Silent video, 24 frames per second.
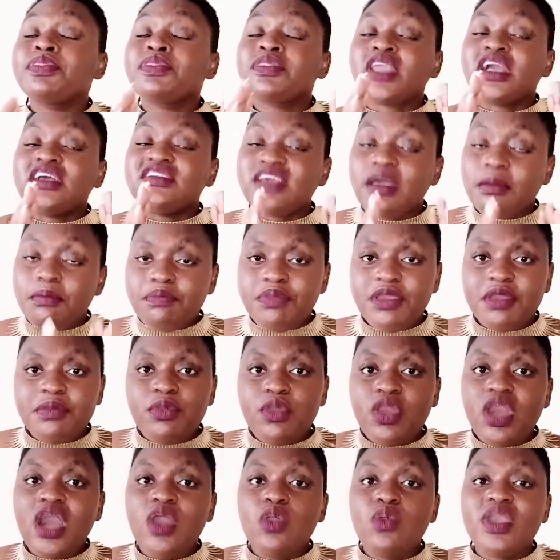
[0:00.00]
Some people,
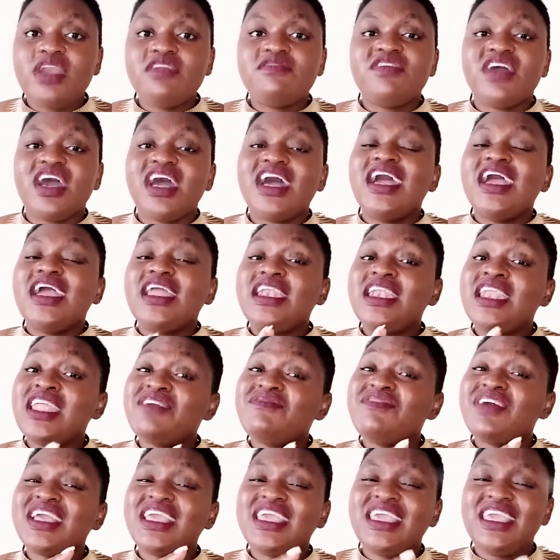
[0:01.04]
however,
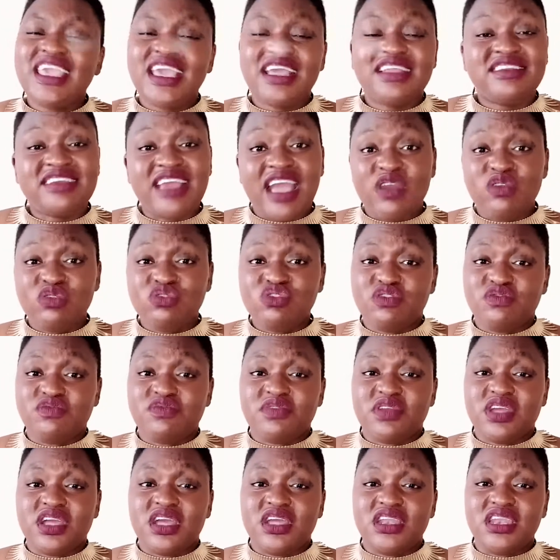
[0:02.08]
never get out of
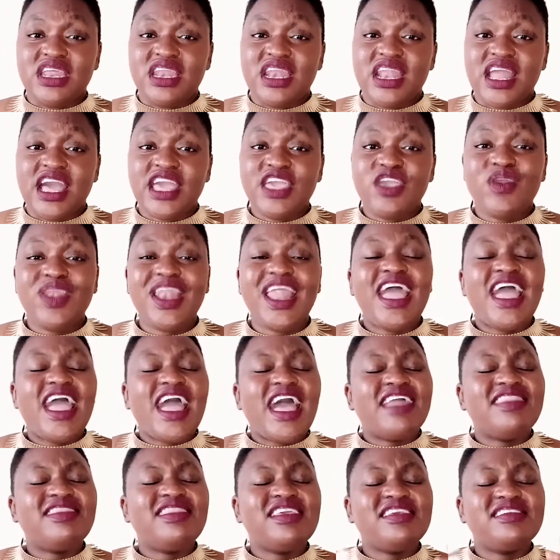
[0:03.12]
denial
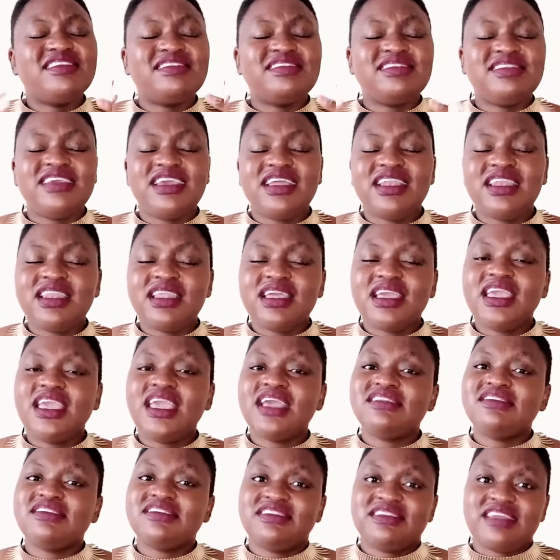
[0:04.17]
and they still
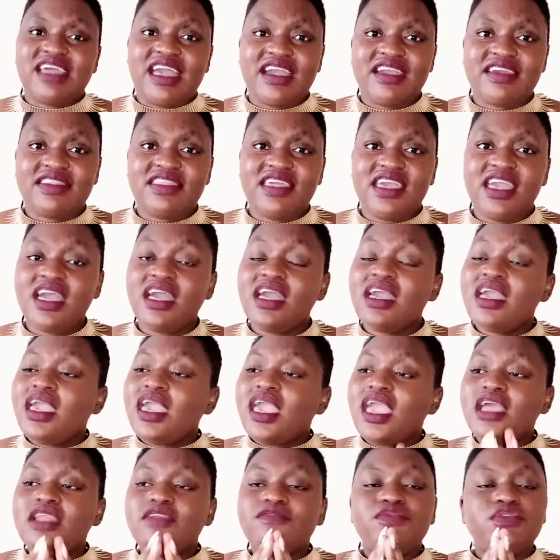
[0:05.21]
get stuck there.
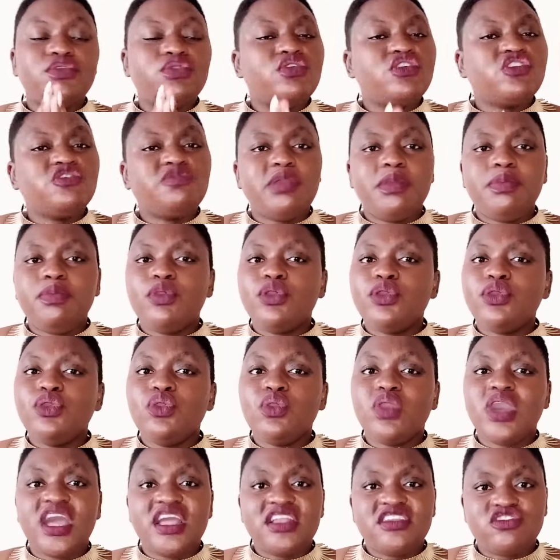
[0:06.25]
And for those people, you
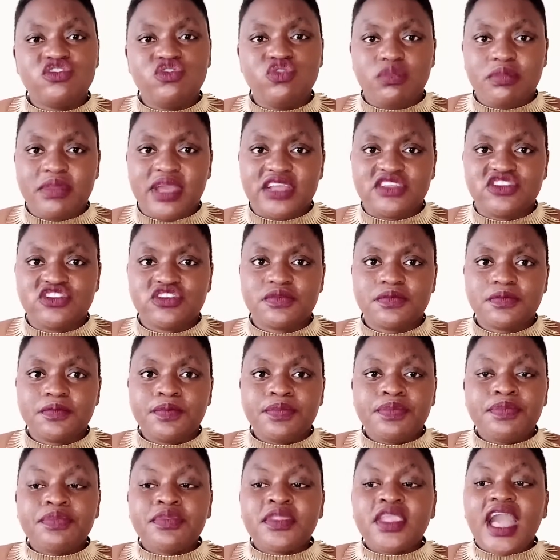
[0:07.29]
can't do much.
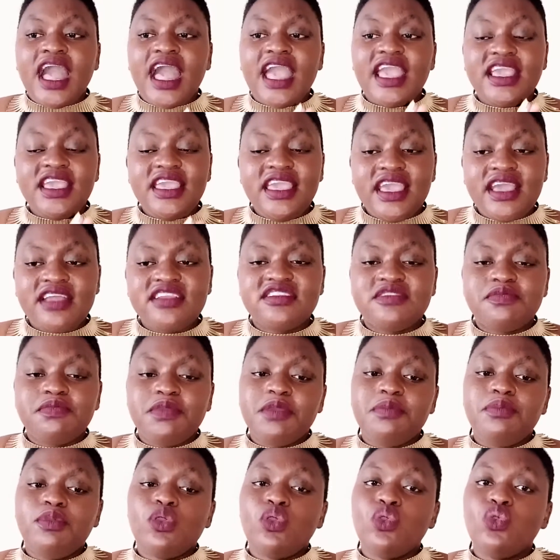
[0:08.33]
I get
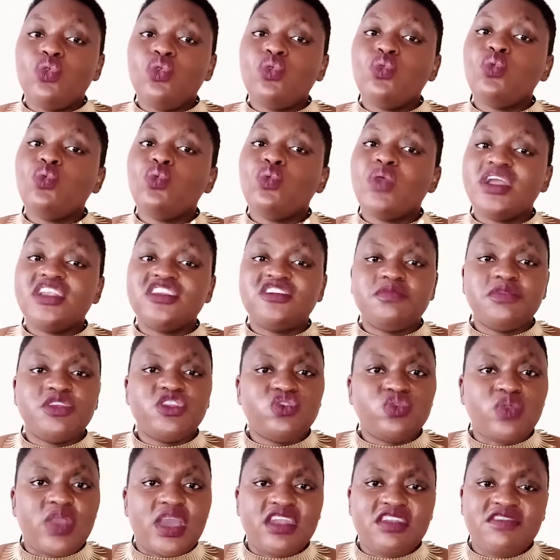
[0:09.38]
people who want me
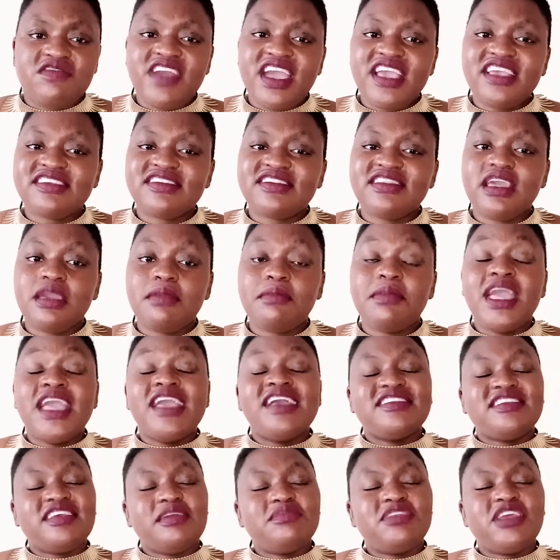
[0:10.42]
to advise them.
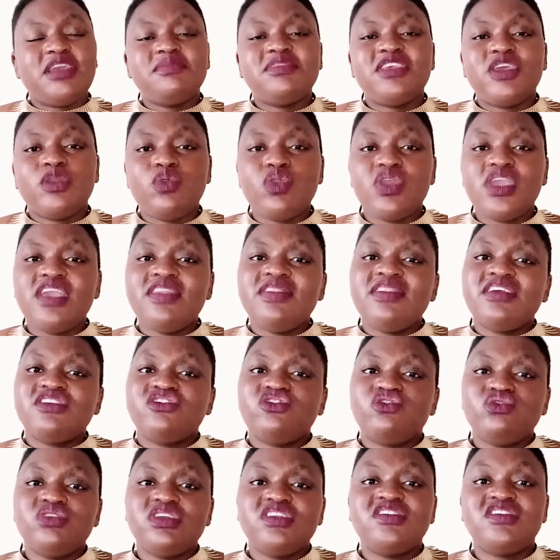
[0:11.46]
Sometimes I walk in the
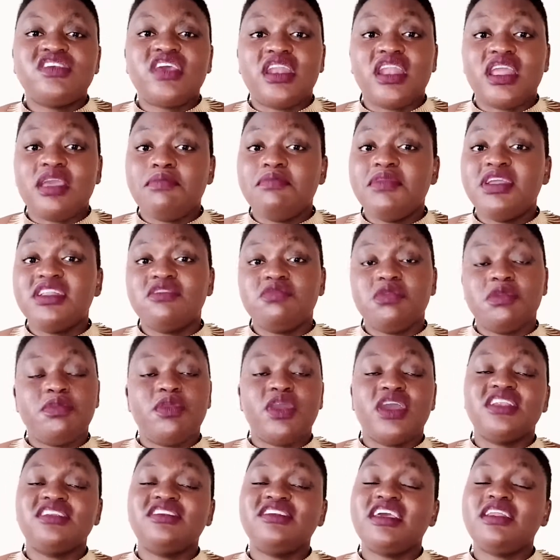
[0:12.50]
streets and I meet people
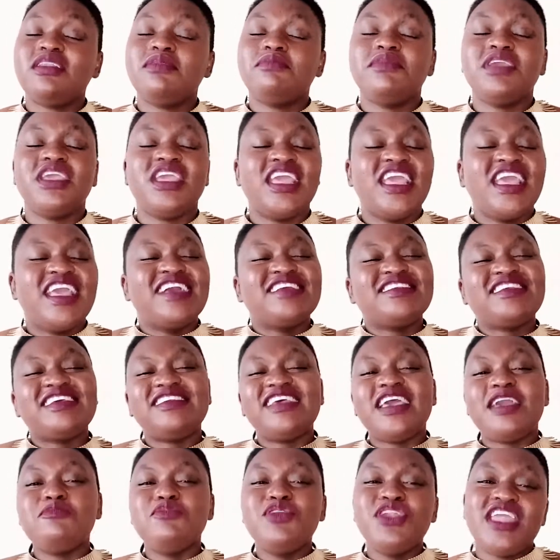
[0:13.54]
and tell me,
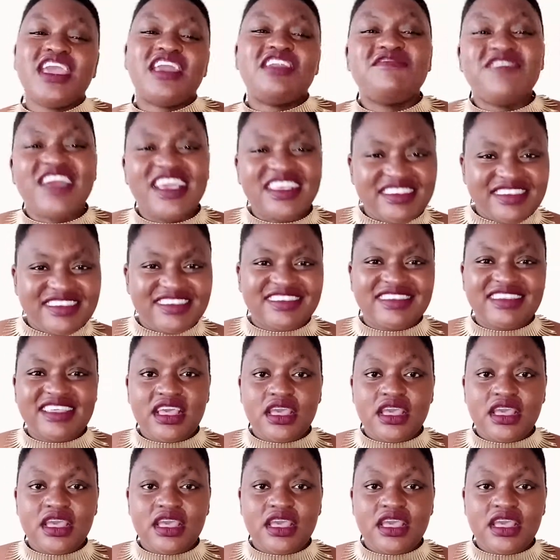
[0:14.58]
Sasa hebu ni advice,